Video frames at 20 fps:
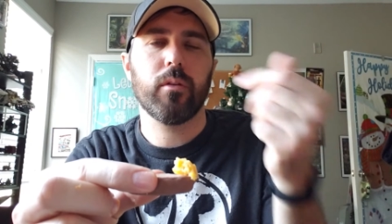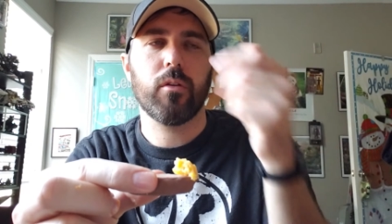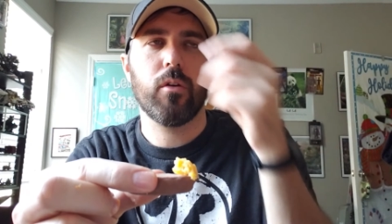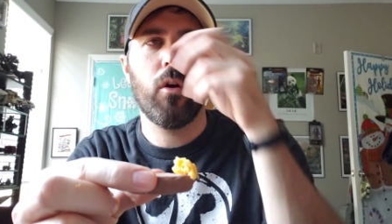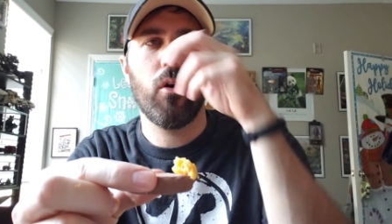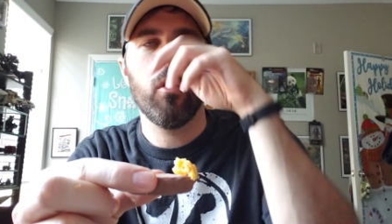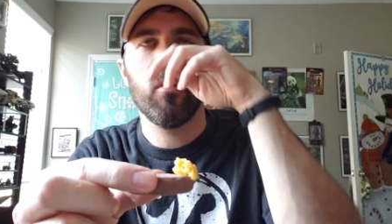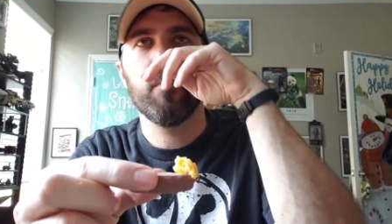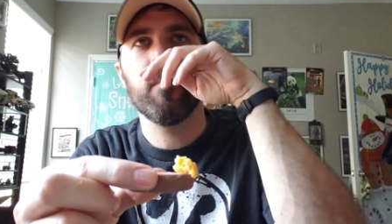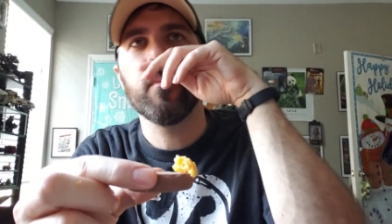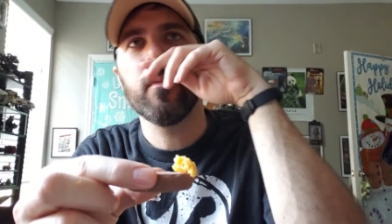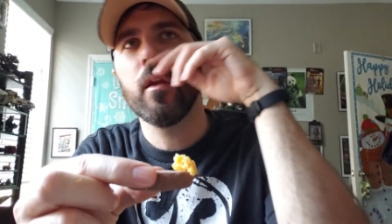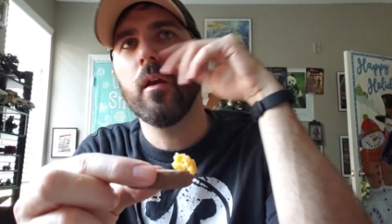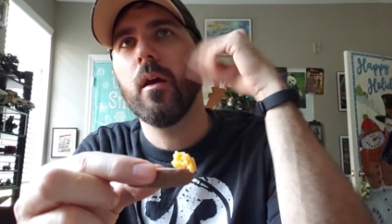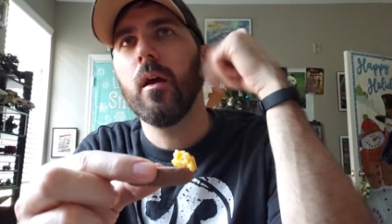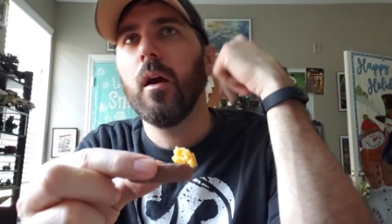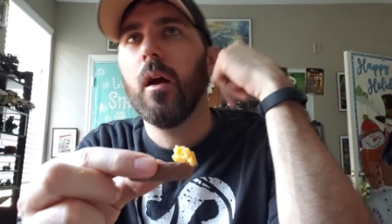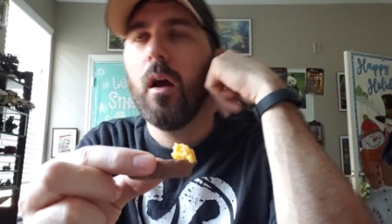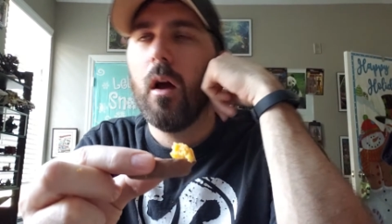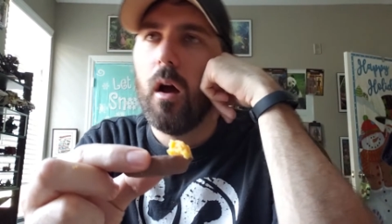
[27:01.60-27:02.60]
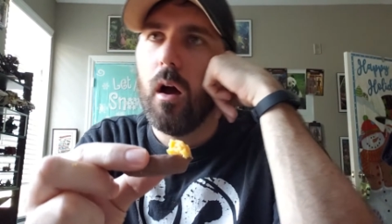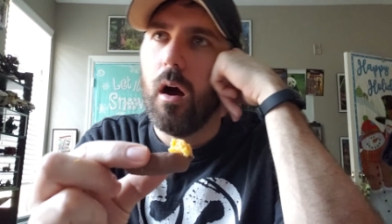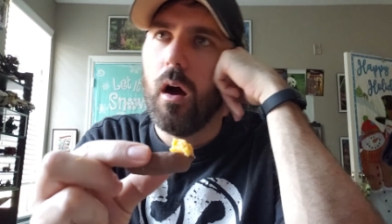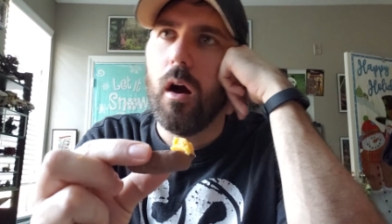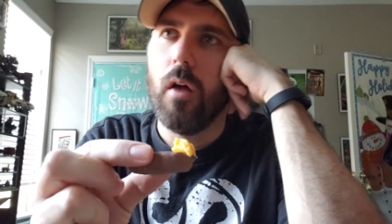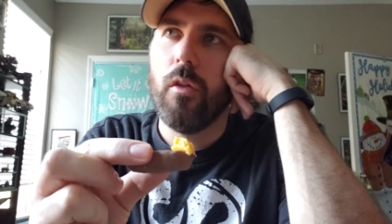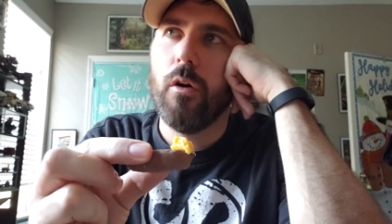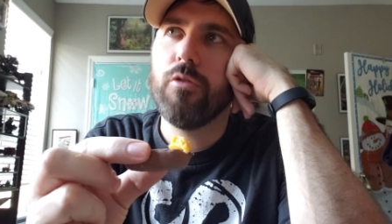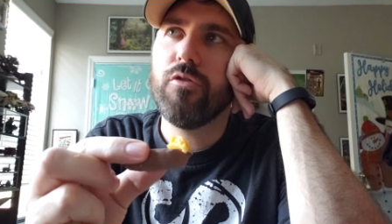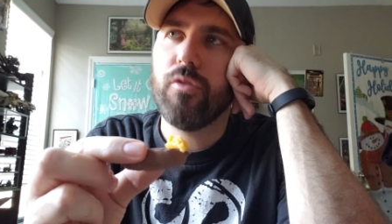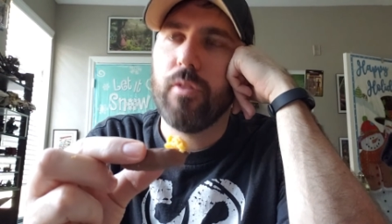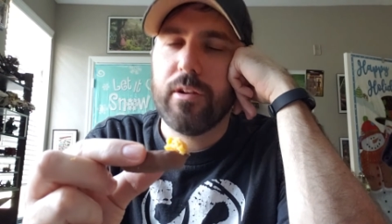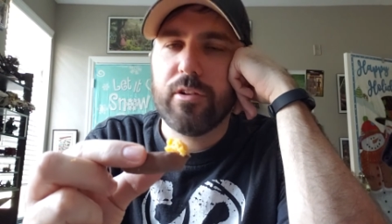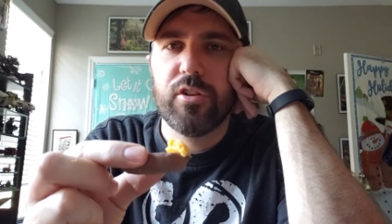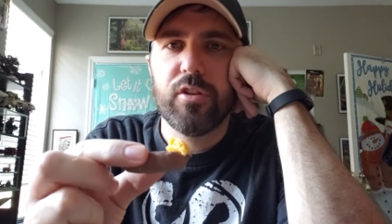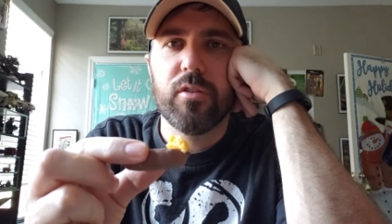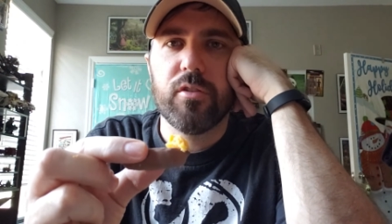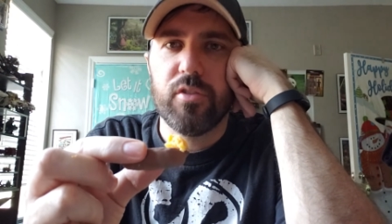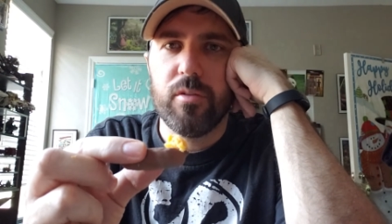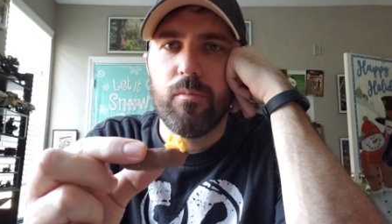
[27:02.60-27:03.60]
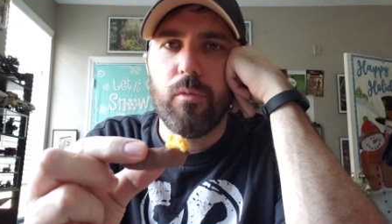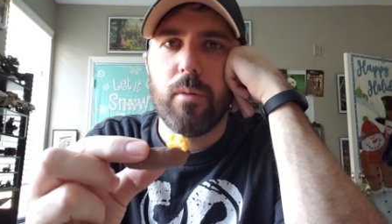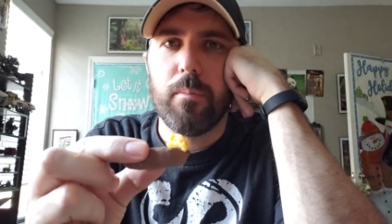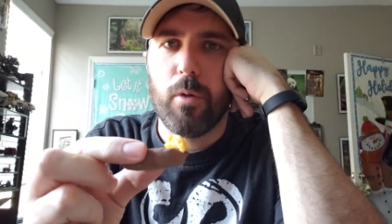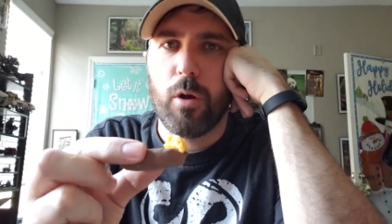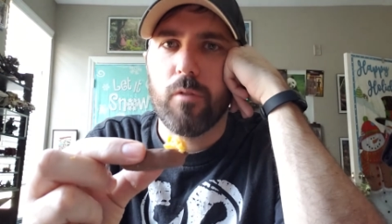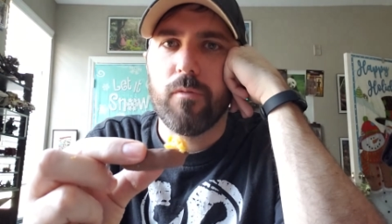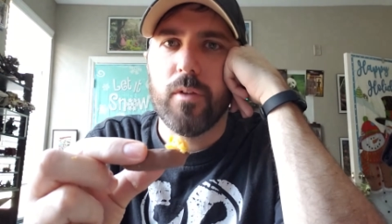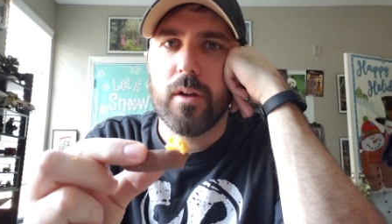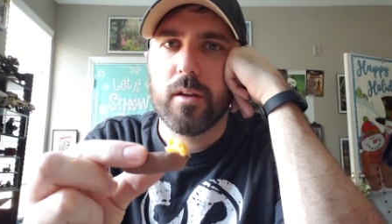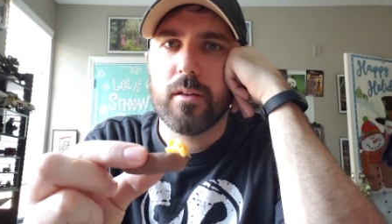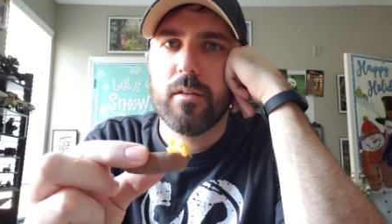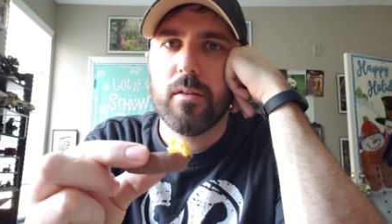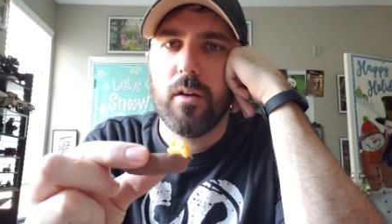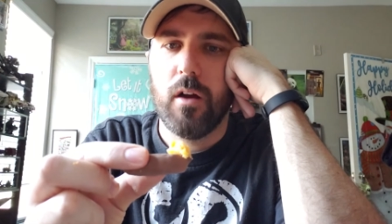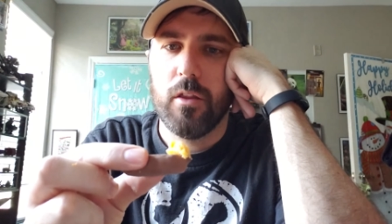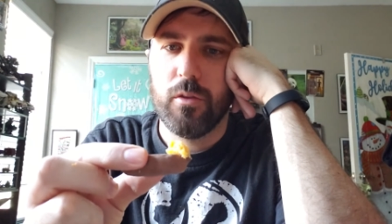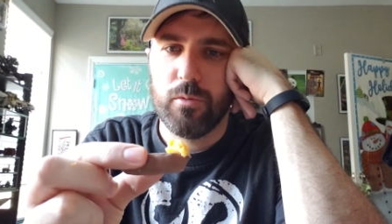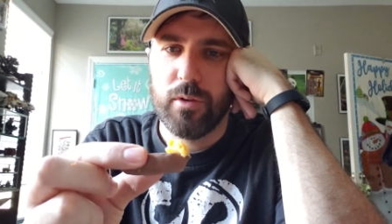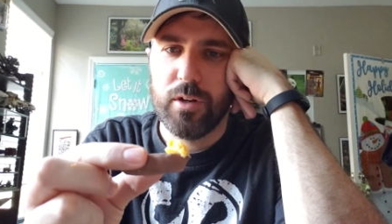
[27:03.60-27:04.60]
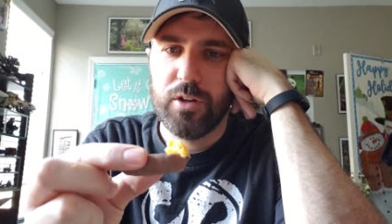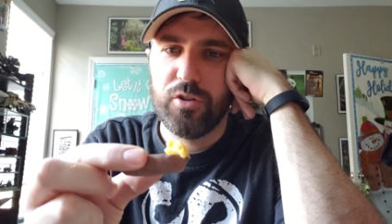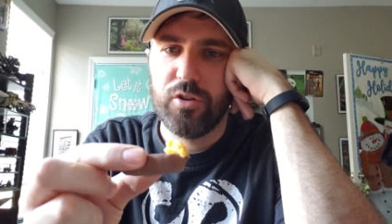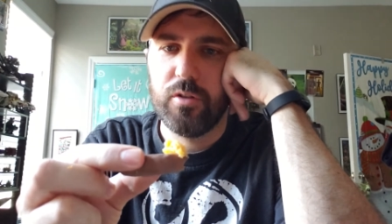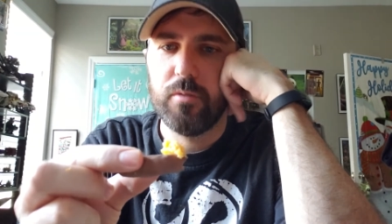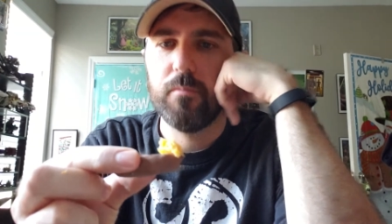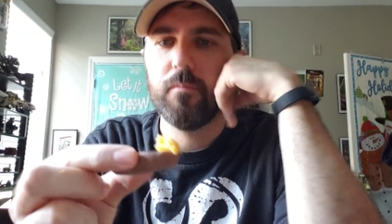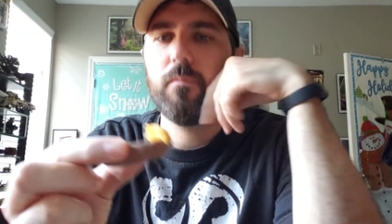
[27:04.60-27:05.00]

to call them. Those are actually somewhat perfect on the ratio.